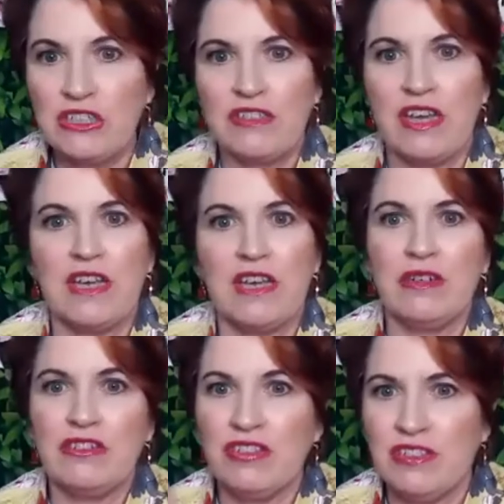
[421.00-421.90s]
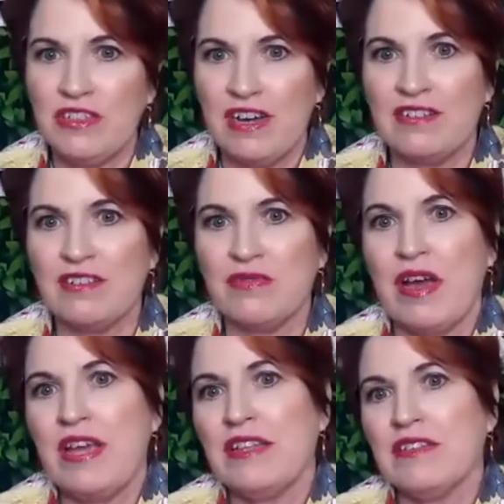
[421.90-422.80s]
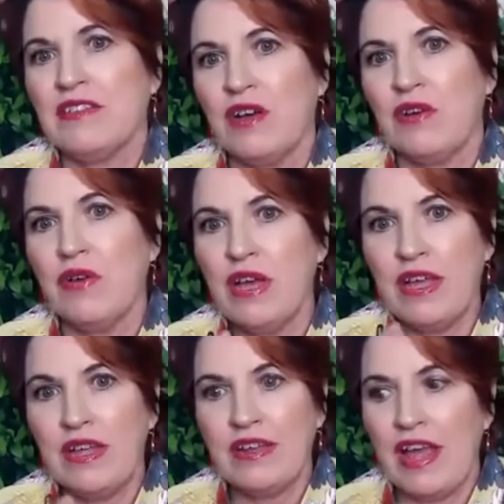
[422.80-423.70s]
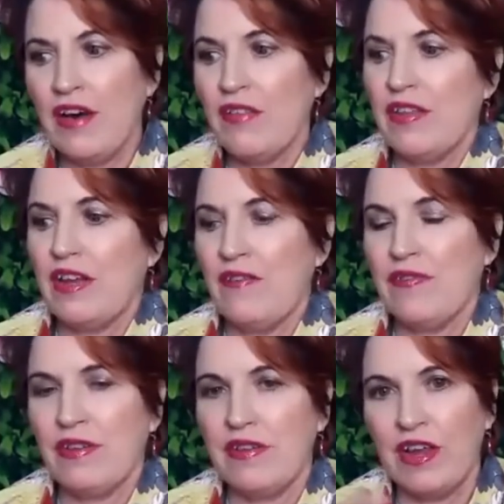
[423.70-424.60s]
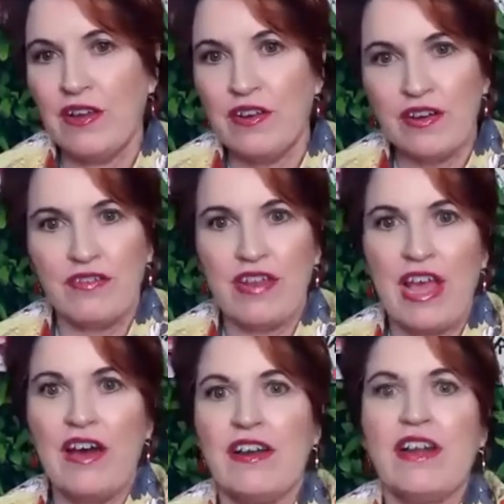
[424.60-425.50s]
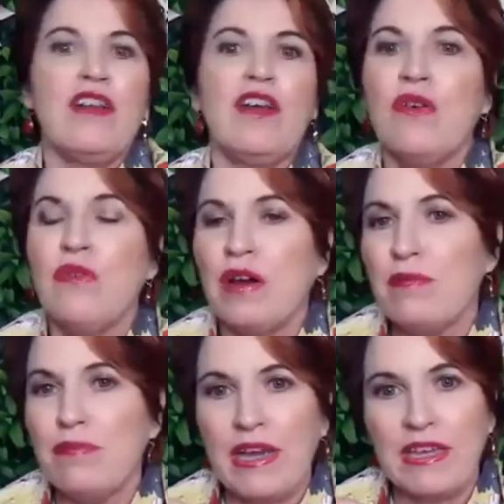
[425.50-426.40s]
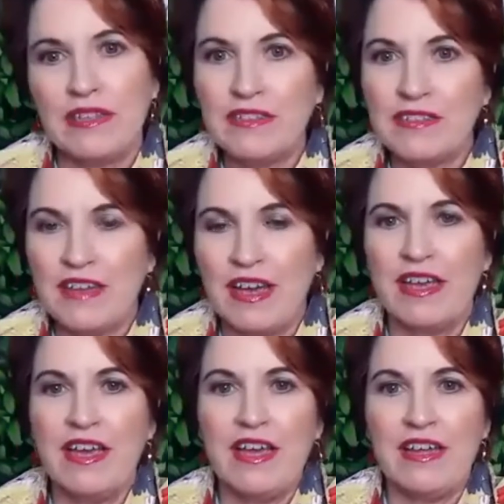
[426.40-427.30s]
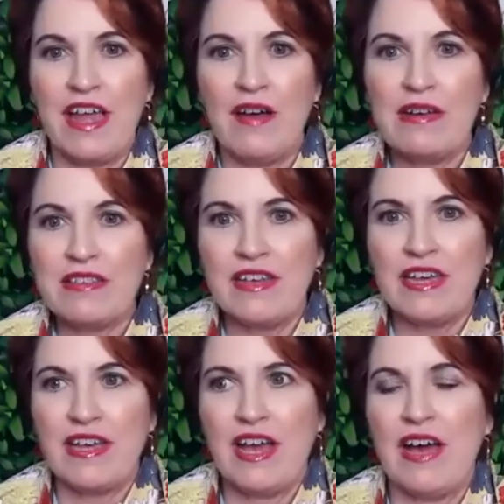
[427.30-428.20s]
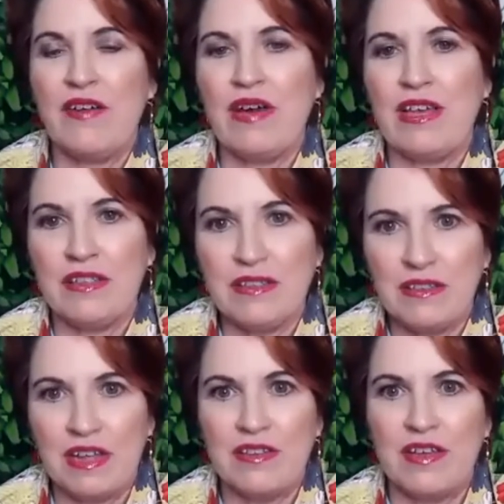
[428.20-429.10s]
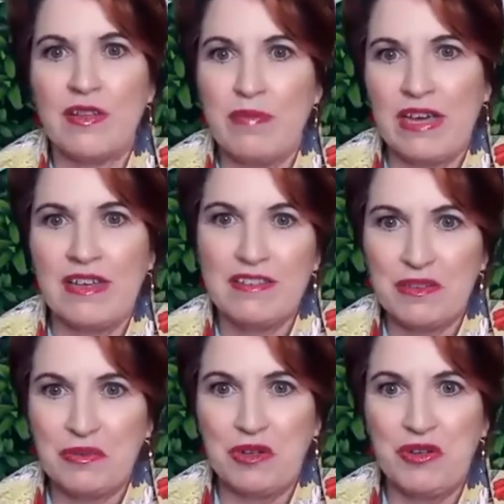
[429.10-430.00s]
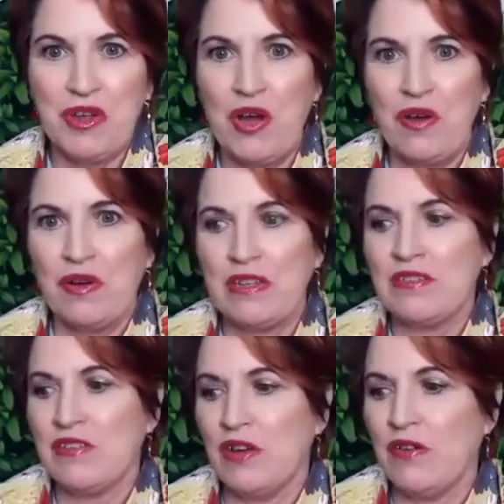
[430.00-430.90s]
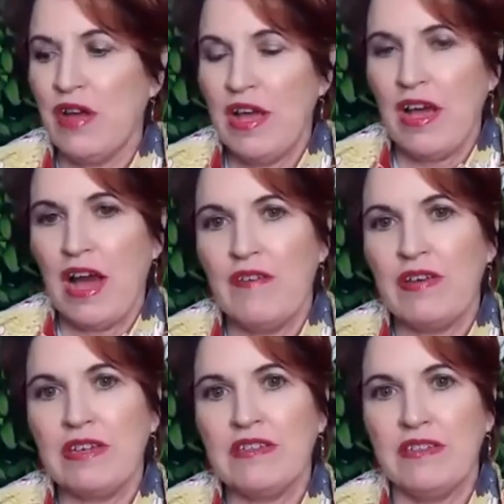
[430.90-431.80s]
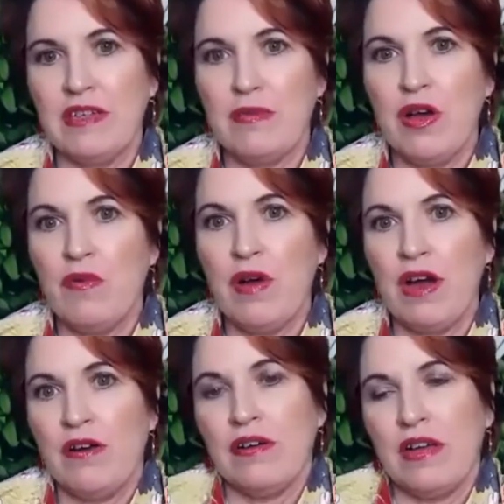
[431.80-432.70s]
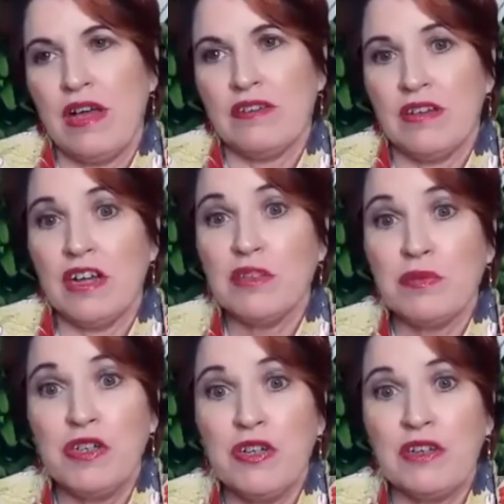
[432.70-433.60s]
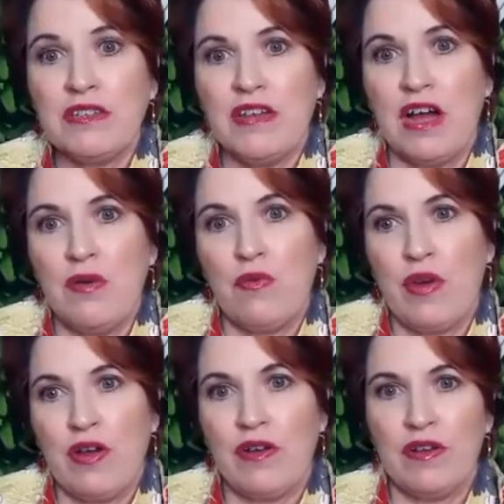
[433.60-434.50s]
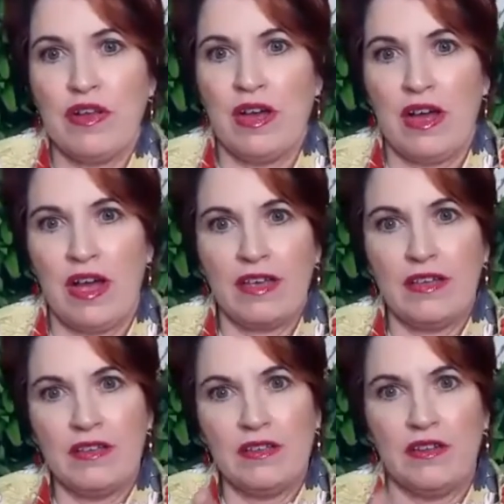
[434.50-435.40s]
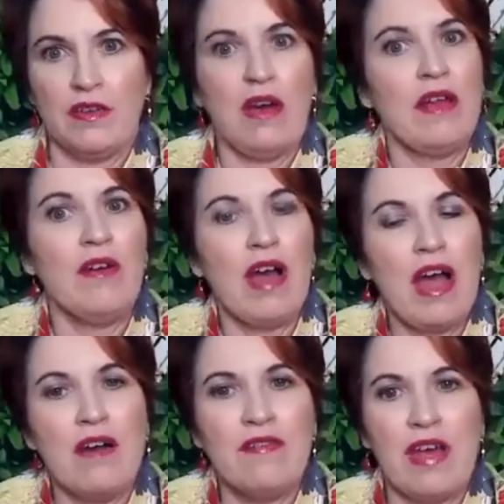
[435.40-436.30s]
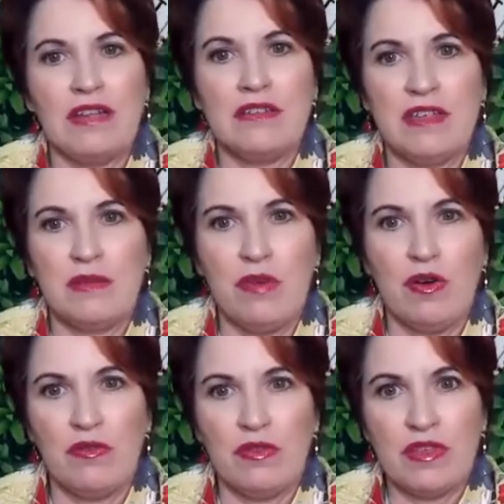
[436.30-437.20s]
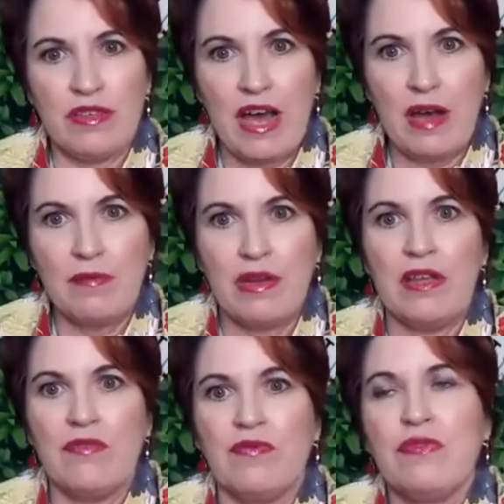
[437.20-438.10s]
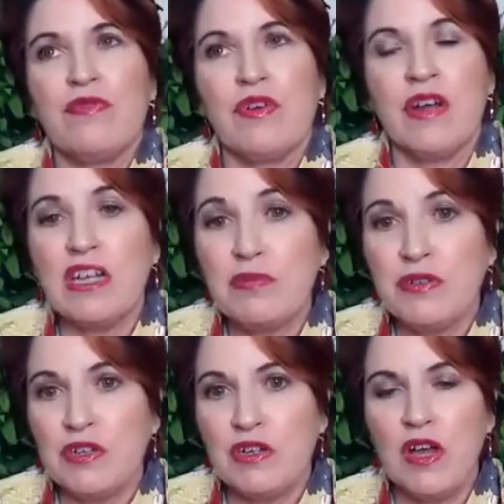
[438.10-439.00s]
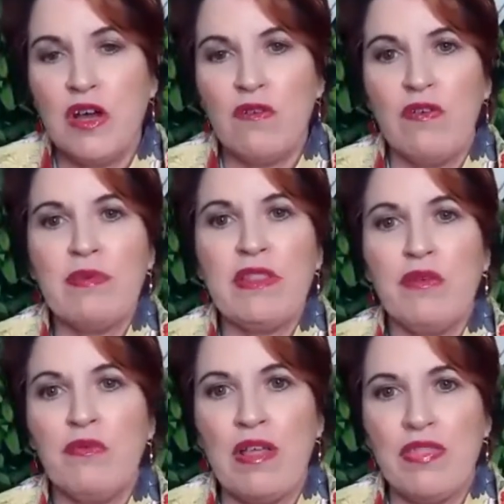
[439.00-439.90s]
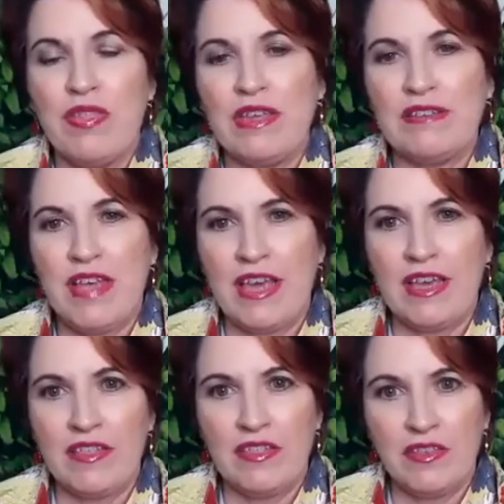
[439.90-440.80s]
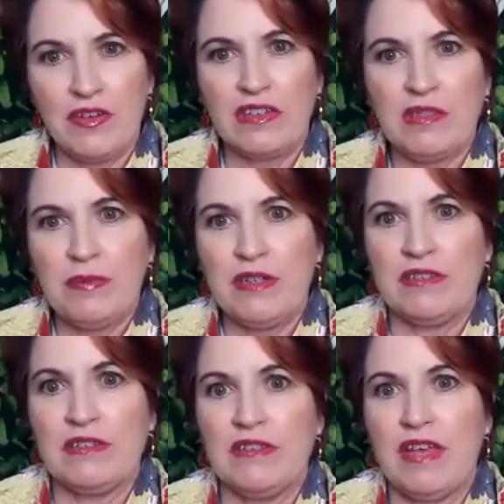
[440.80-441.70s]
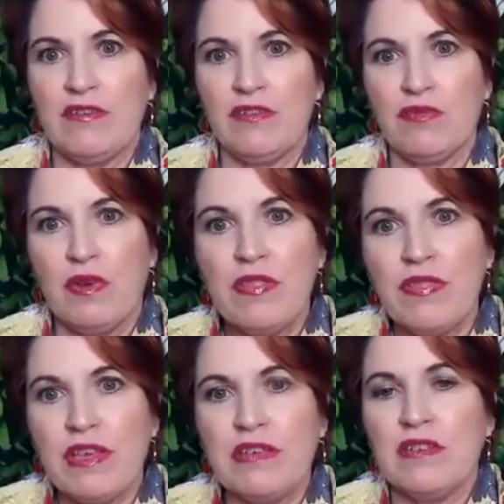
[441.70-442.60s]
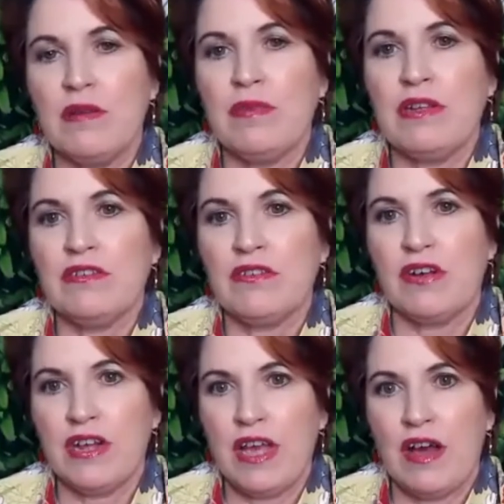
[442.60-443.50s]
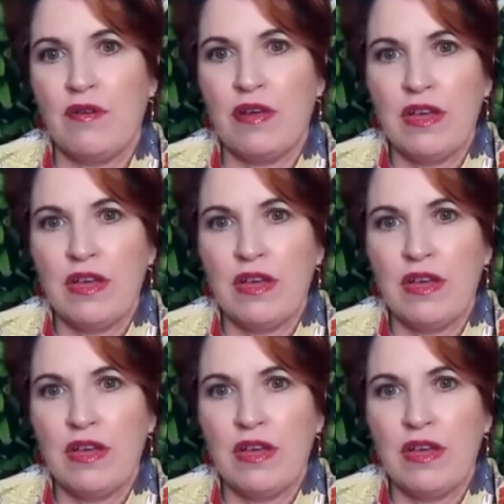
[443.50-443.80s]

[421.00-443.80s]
like and what she does, right? And so now that I've narrowed her down and I know what Becky looks like, now it's like, how do I let the other Beckys of the world know? And so having a CMO, while as an entrepreneur, it's not where I don't have that CMO yet, but if for an entrepreneur, what would be the one thing, taking your experience and saying, if there's one thing somebody starting out